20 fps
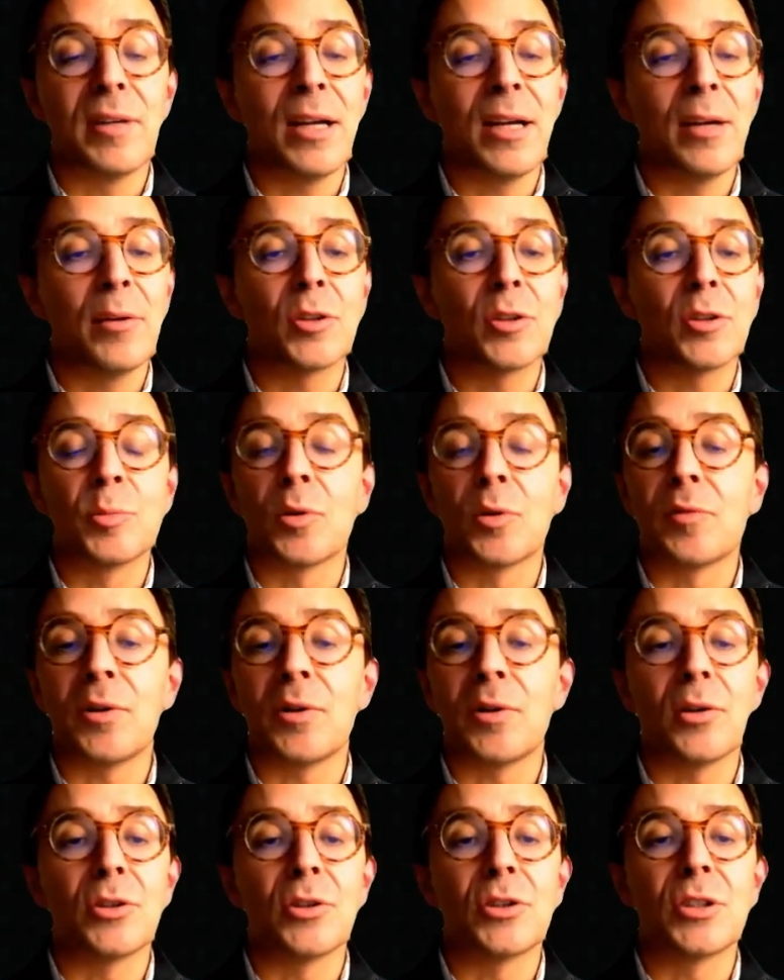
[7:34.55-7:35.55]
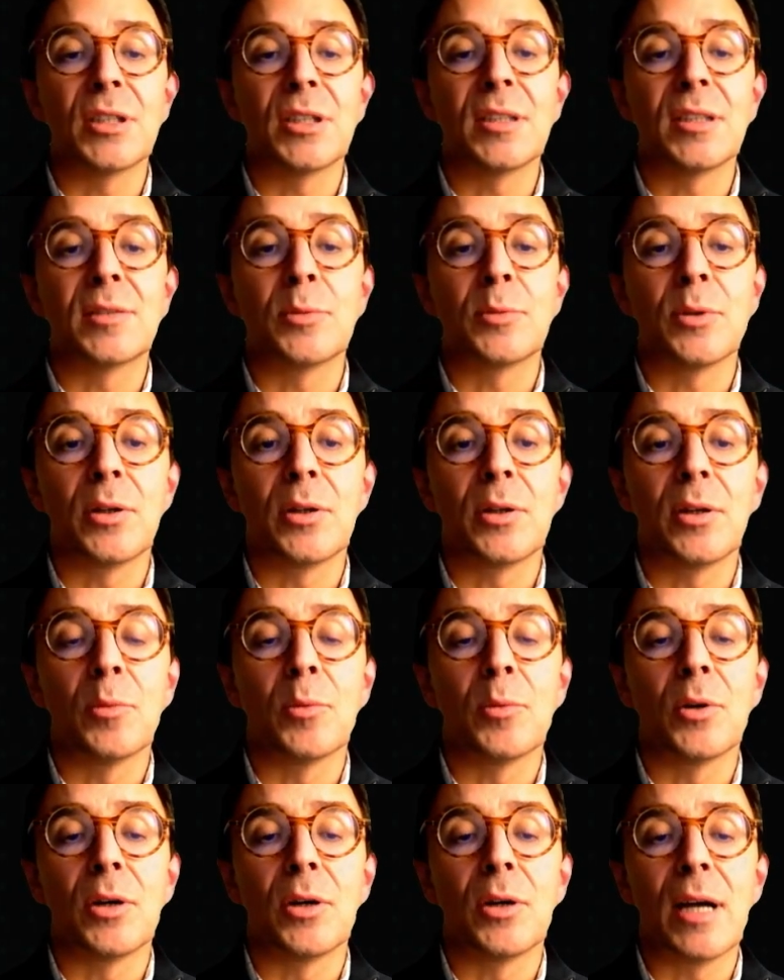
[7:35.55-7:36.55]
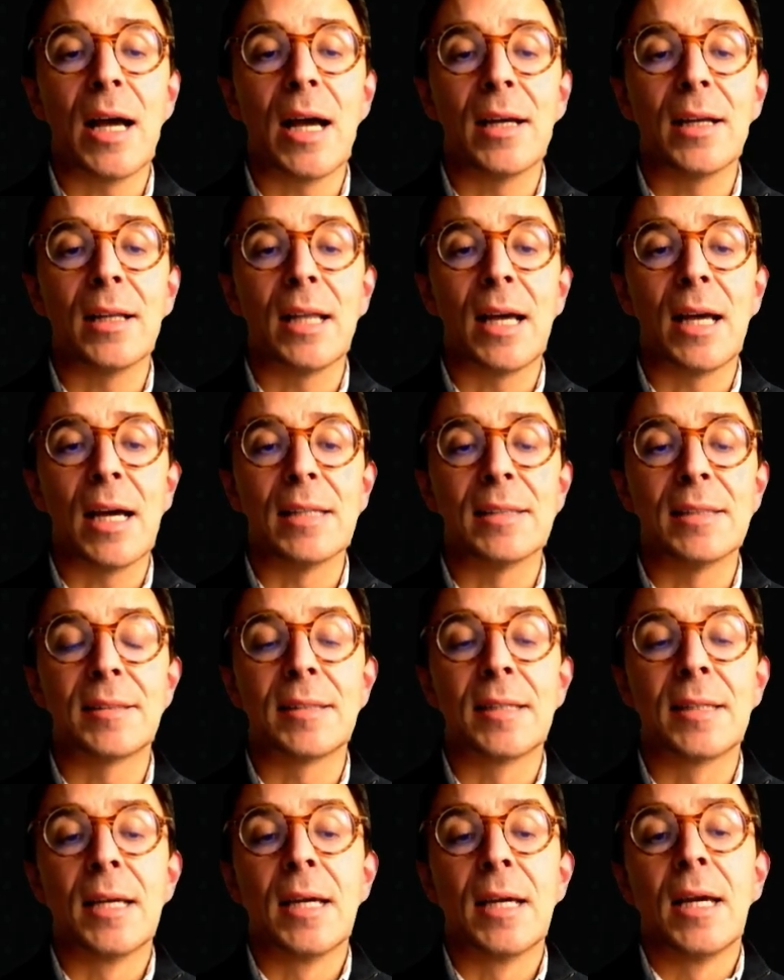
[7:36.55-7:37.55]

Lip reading: Various morphologies were analyzed